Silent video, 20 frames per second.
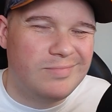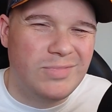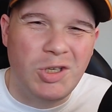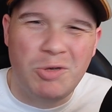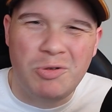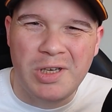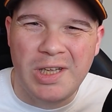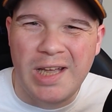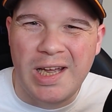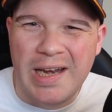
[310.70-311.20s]
not
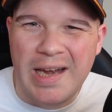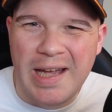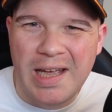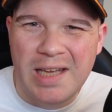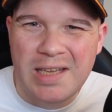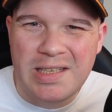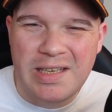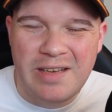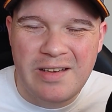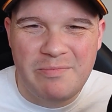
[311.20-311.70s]
really a
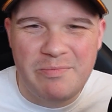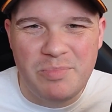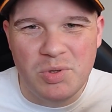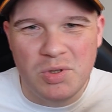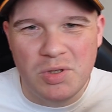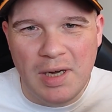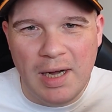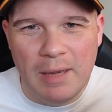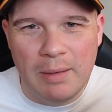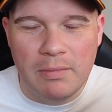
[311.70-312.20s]
negative,
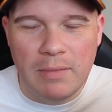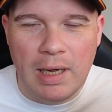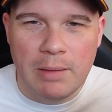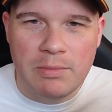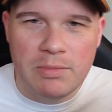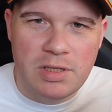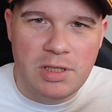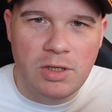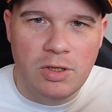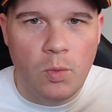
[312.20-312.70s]
but
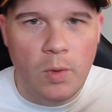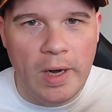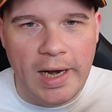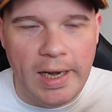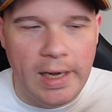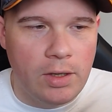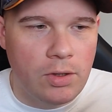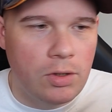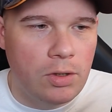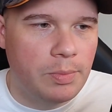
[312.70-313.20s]
I'm still
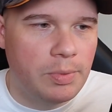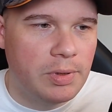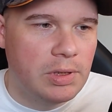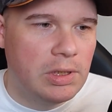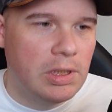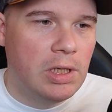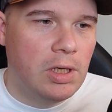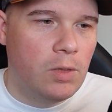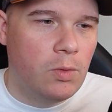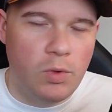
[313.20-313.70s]
weighing it up.
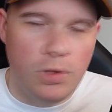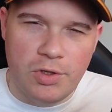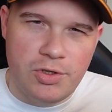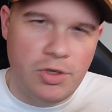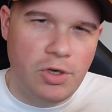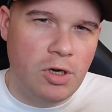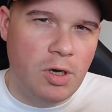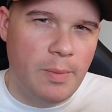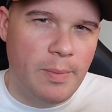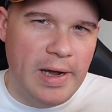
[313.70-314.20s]
We'll
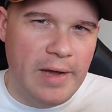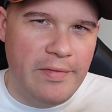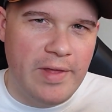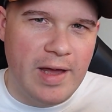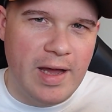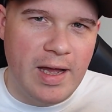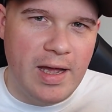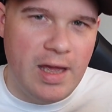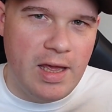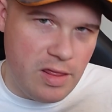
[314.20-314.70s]
talk about
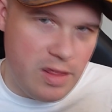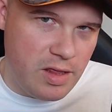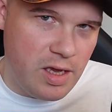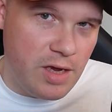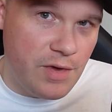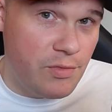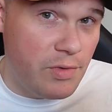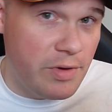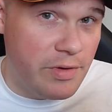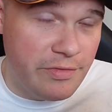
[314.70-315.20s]
that in
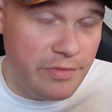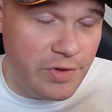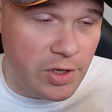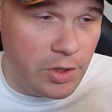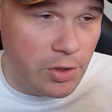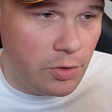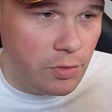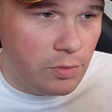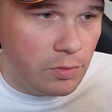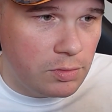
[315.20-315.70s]
the
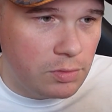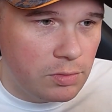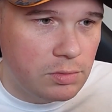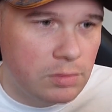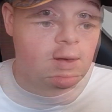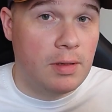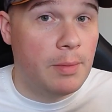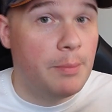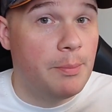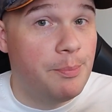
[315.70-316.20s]
review.
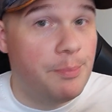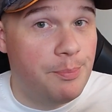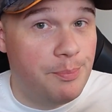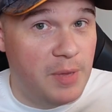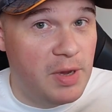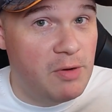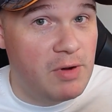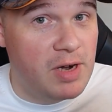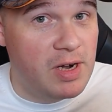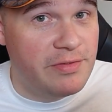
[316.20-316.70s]

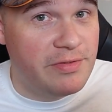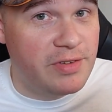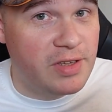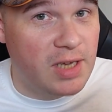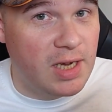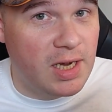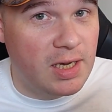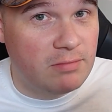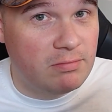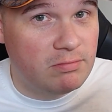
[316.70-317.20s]
Be ready for
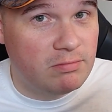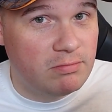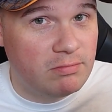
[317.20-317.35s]
that.